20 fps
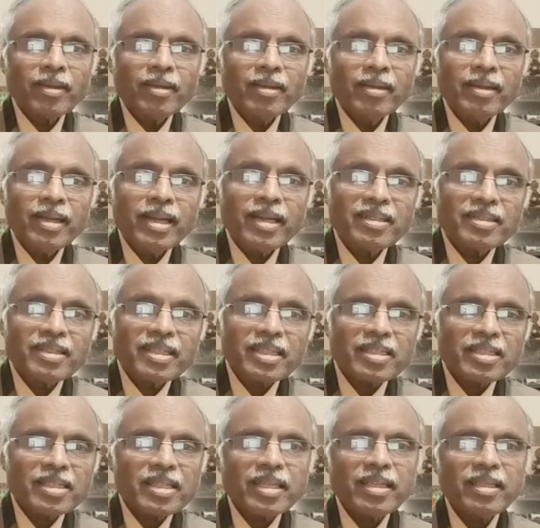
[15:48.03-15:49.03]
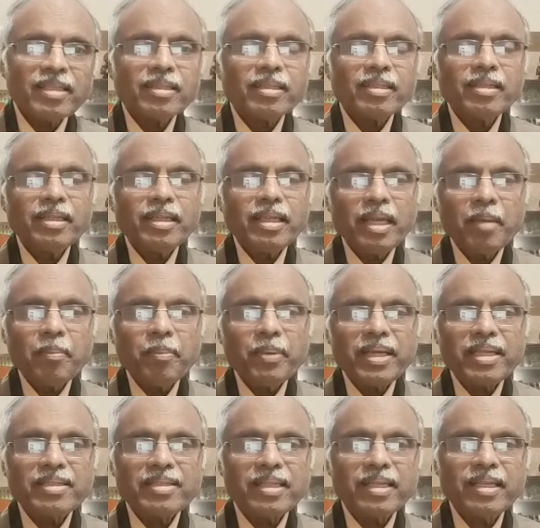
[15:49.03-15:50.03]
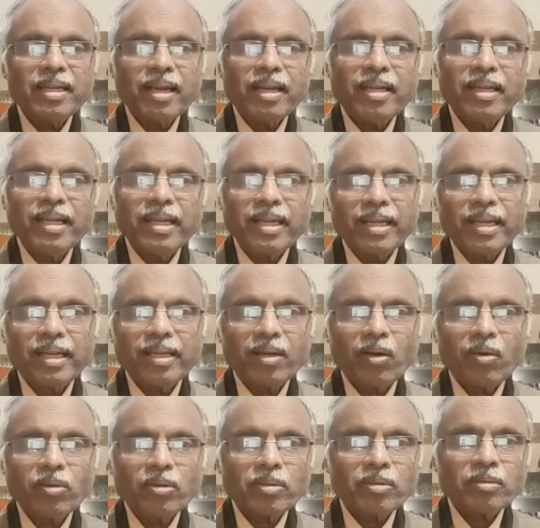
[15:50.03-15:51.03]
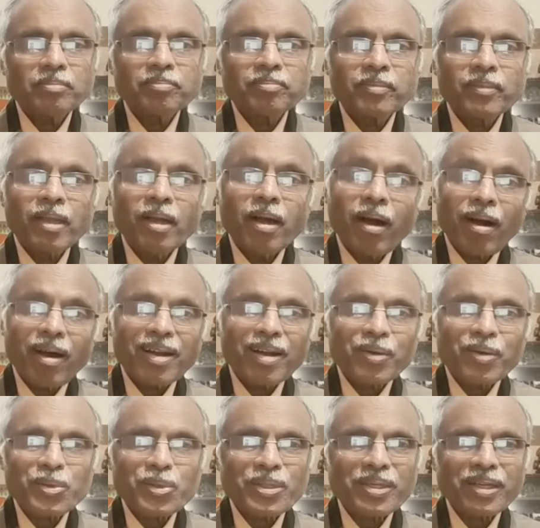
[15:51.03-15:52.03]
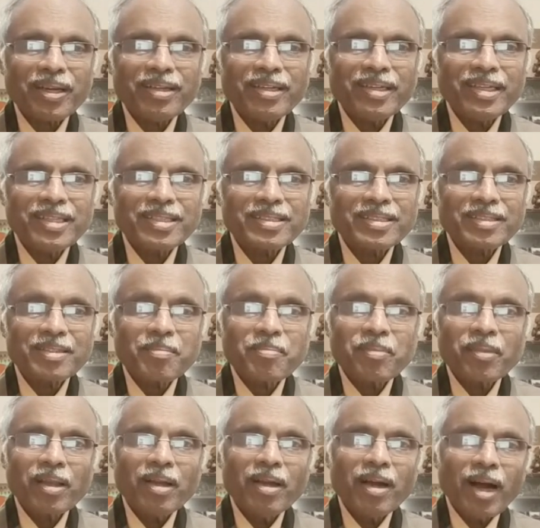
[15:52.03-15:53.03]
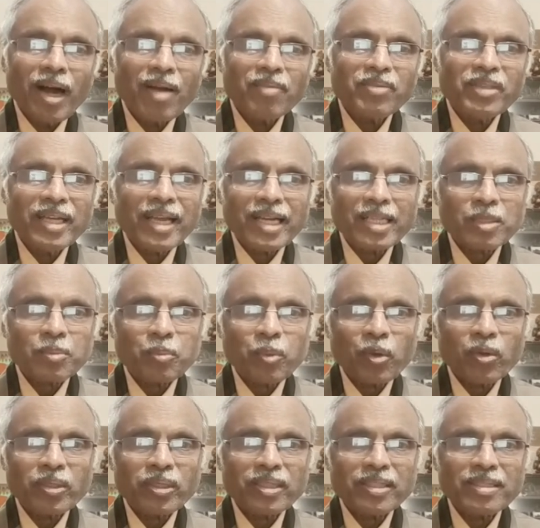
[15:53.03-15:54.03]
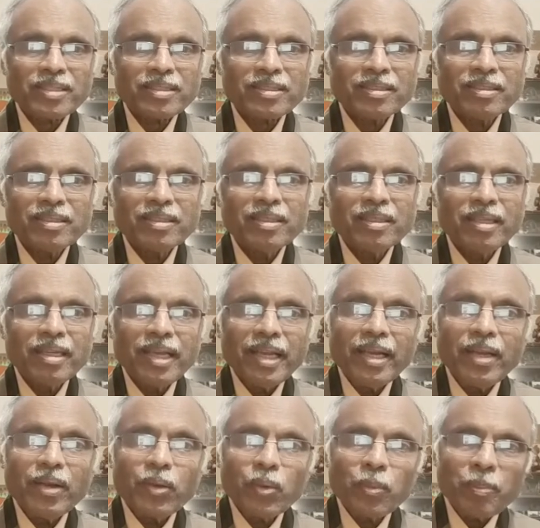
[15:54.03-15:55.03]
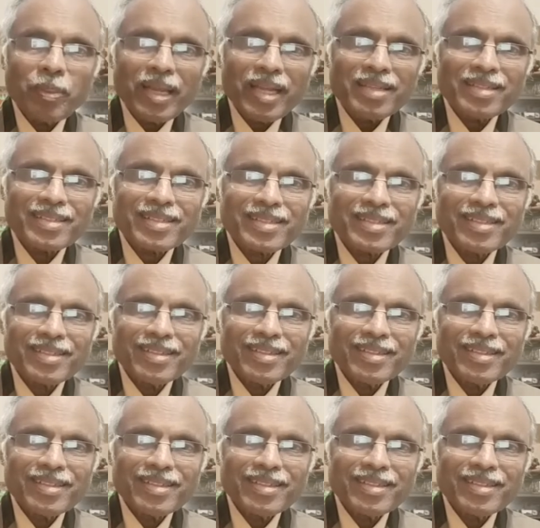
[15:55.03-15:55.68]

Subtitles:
existing EPC running account or outstandings of the exporters in rupees